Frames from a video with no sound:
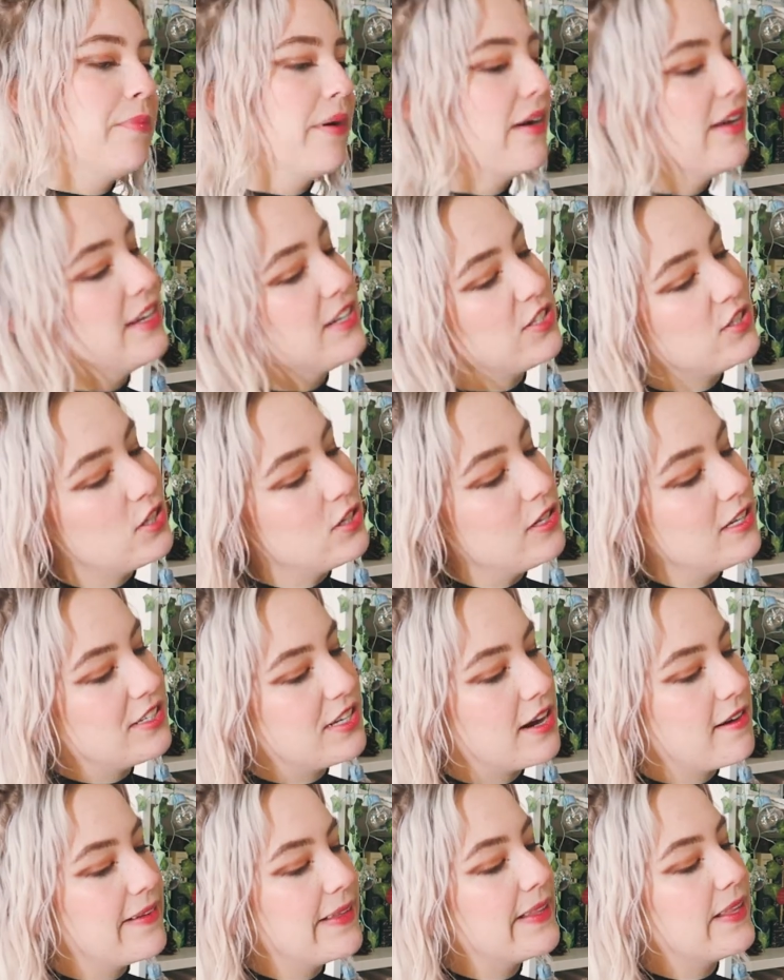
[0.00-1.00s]
But in a
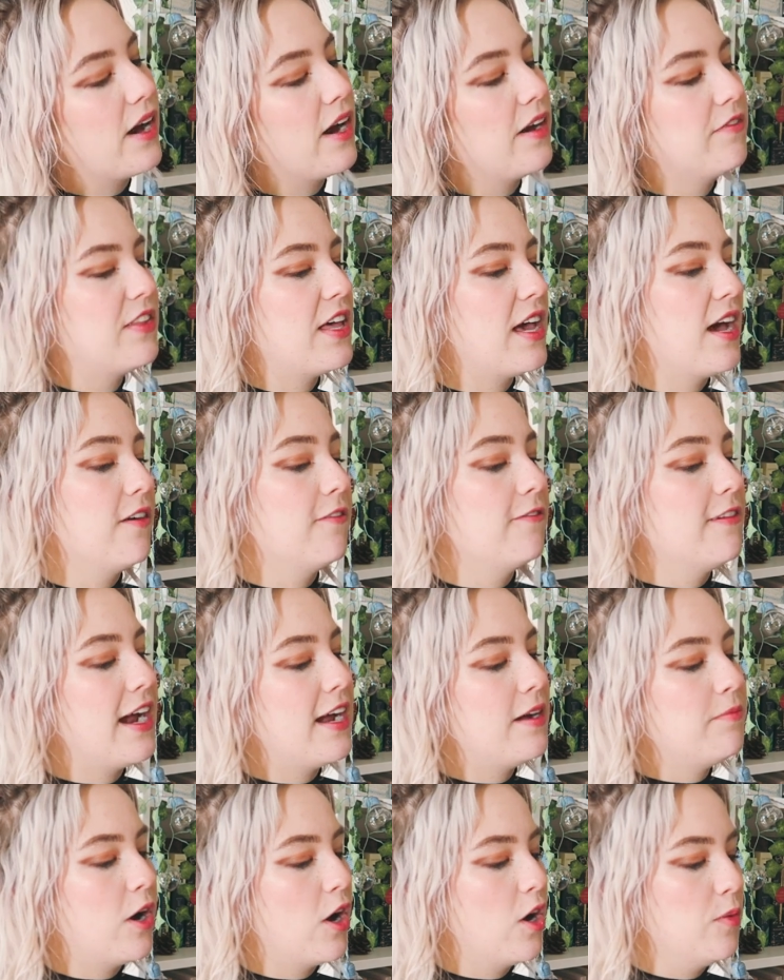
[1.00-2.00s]
solitary life, there are
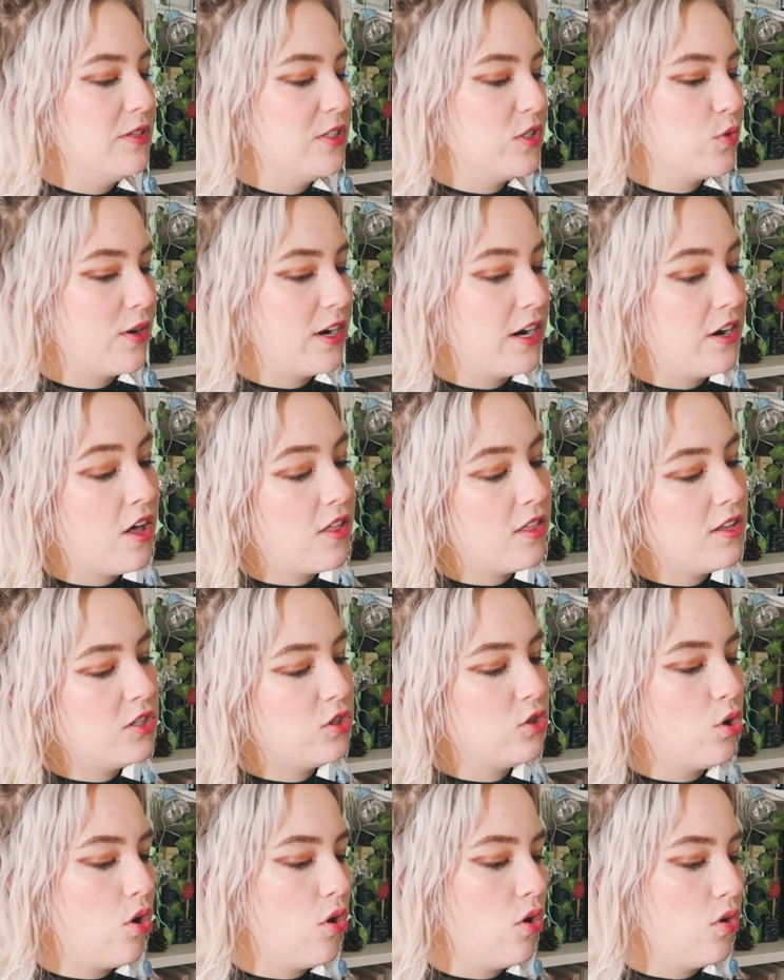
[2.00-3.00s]
rare moments when another
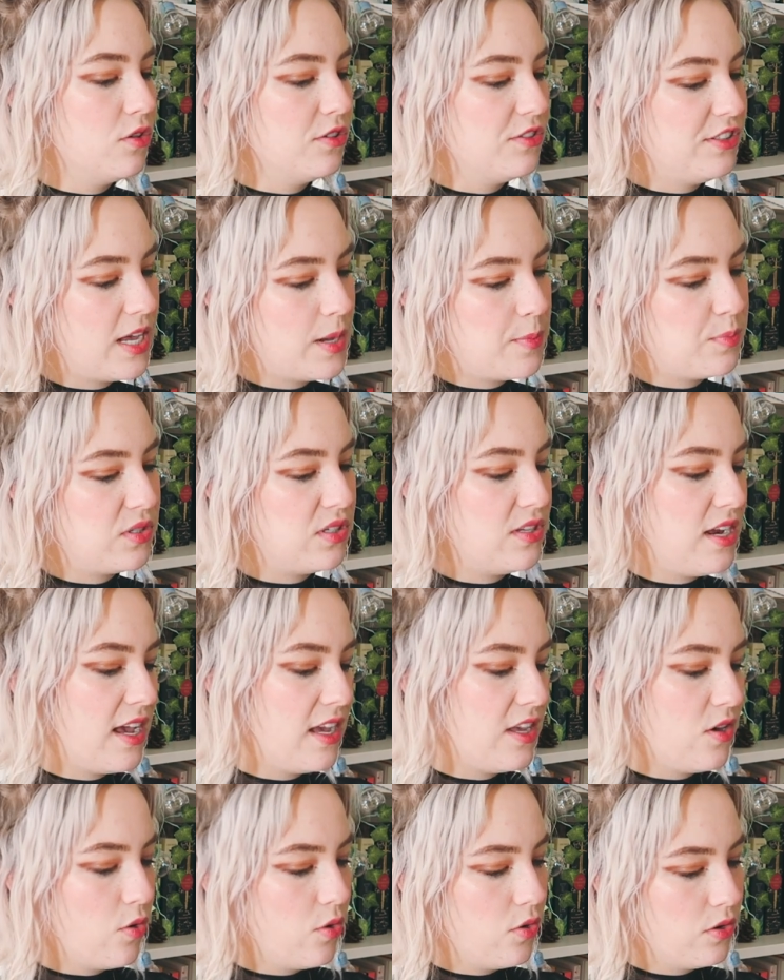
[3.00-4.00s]
soul dips near
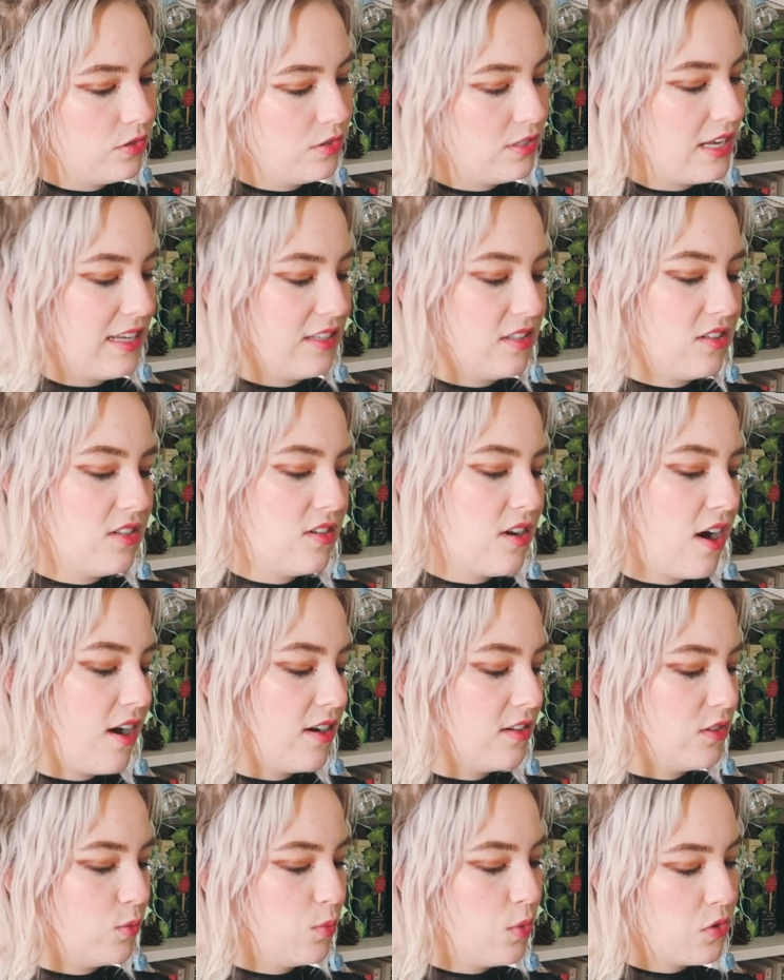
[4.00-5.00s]
yours as
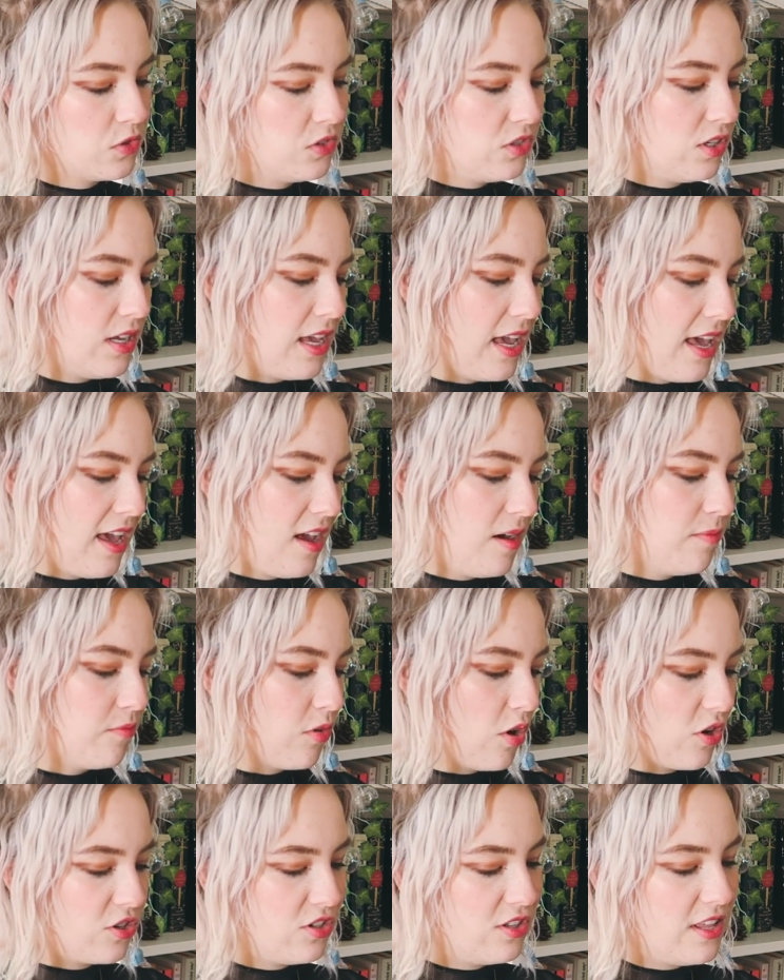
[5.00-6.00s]
stars once a year
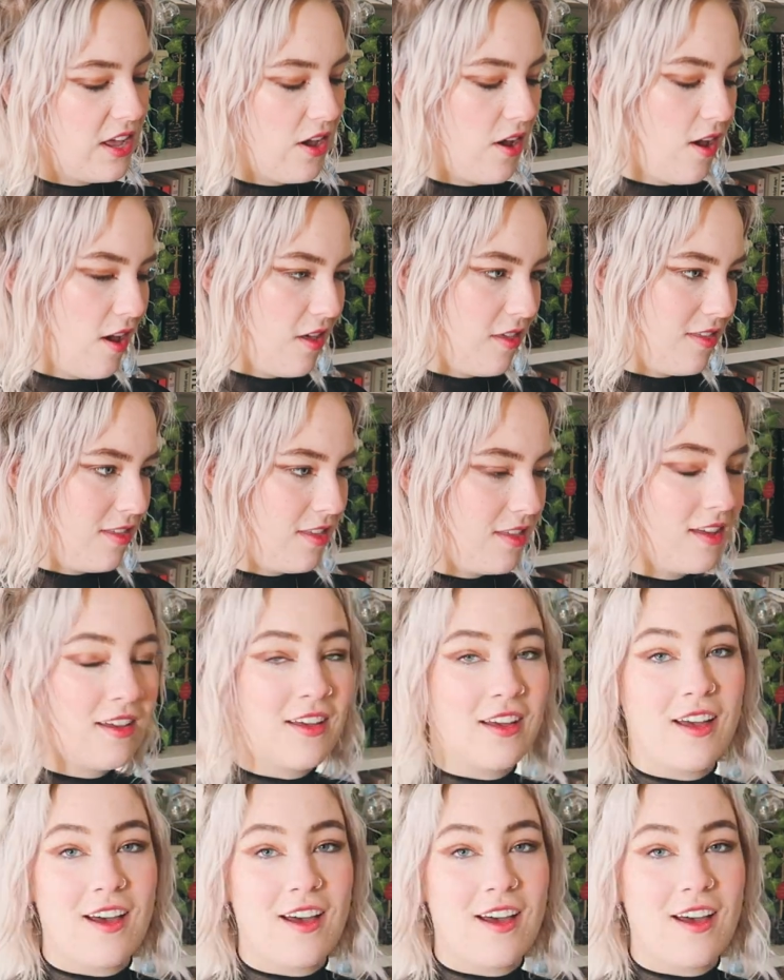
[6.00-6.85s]
brush the earth.